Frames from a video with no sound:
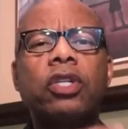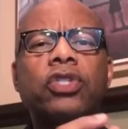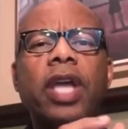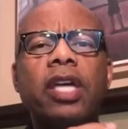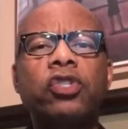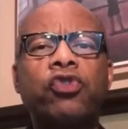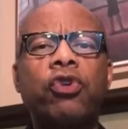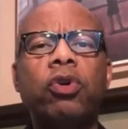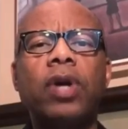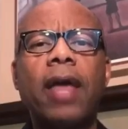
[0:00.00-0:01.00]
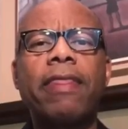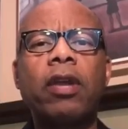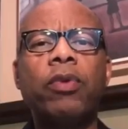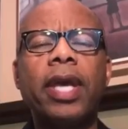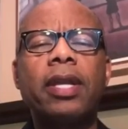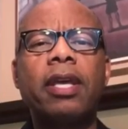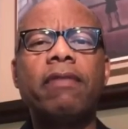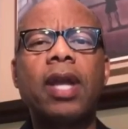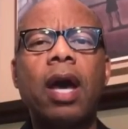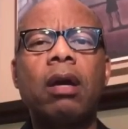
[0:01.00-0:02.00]
stands true. I think we had
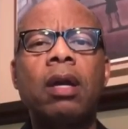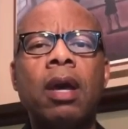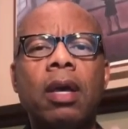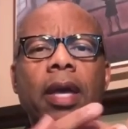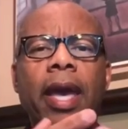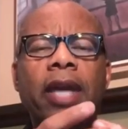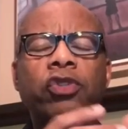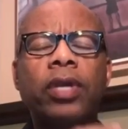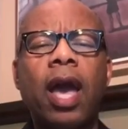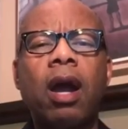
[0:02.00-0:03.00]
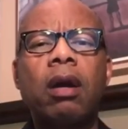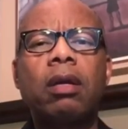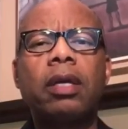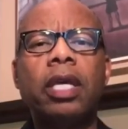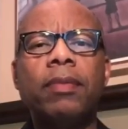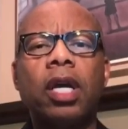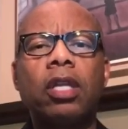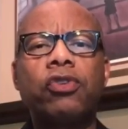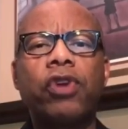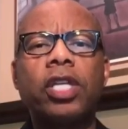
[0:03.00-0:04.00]
given out actually our email
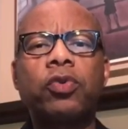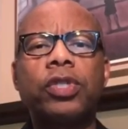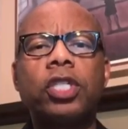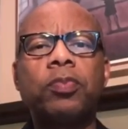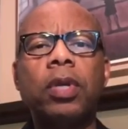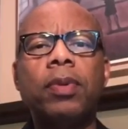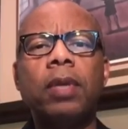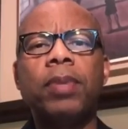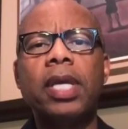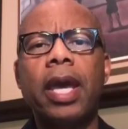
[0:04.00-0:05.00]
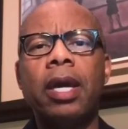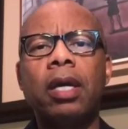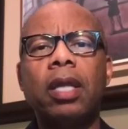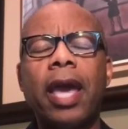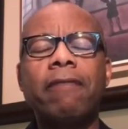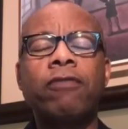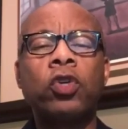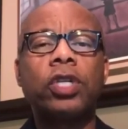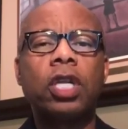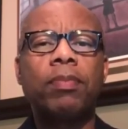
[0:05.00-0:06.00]
address, which is pppl at
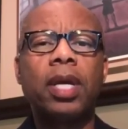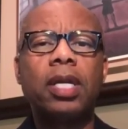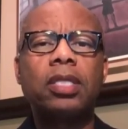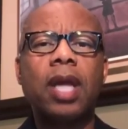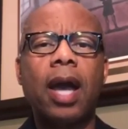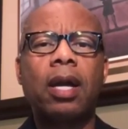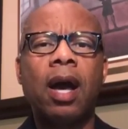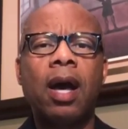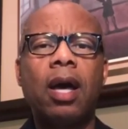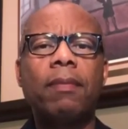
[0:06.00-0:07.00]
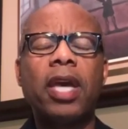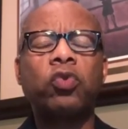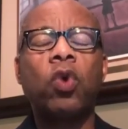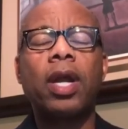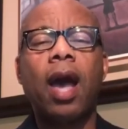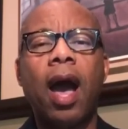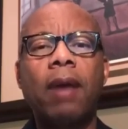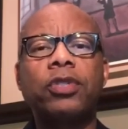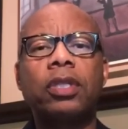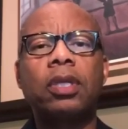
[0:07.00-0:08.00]
firstindependence.com, as one
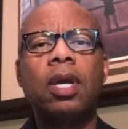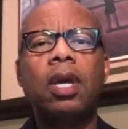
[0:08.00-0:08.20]
option.